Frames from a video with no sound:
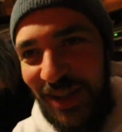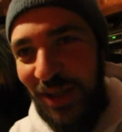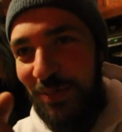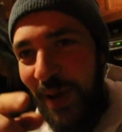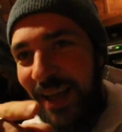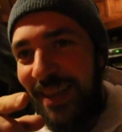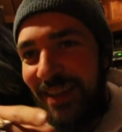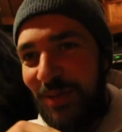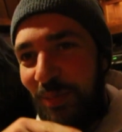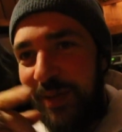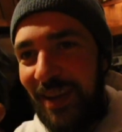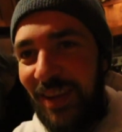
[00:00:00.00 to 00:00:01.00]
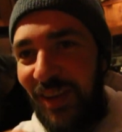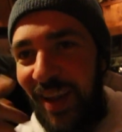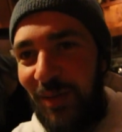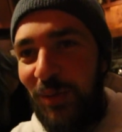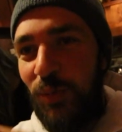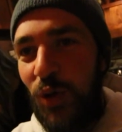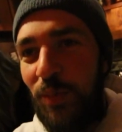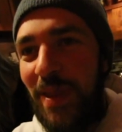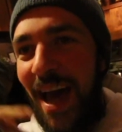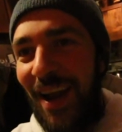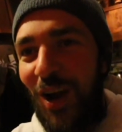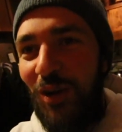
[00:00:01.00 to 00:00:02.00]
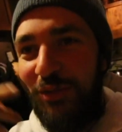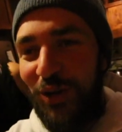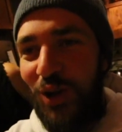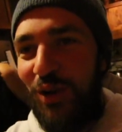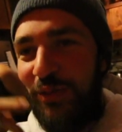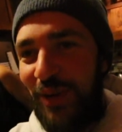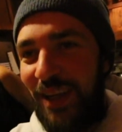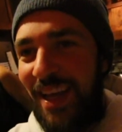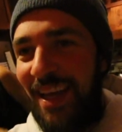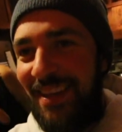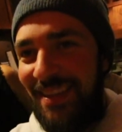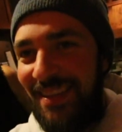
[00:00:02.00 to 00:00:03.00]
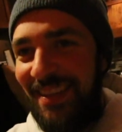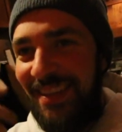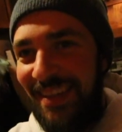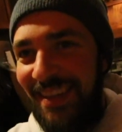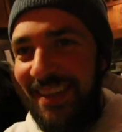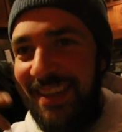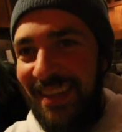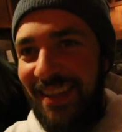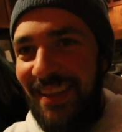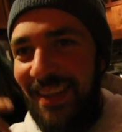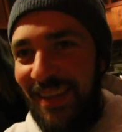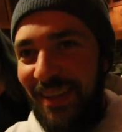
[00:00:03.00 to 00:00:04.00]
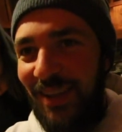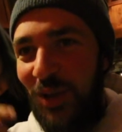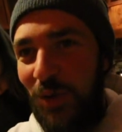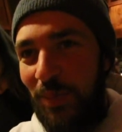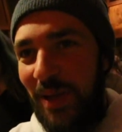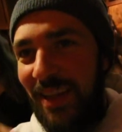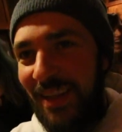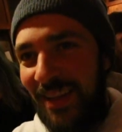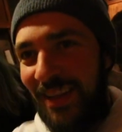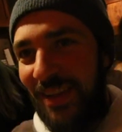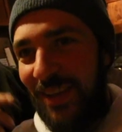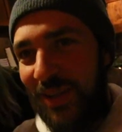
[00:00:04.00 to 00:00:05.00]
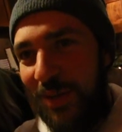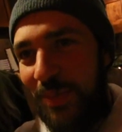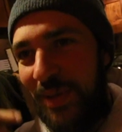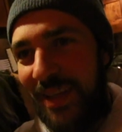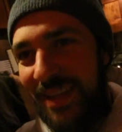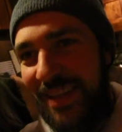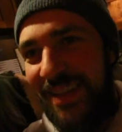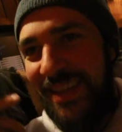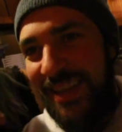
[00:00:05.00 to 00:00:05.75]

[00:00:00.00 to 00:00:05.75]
just make the loop that over and over again. loop it. Loop it.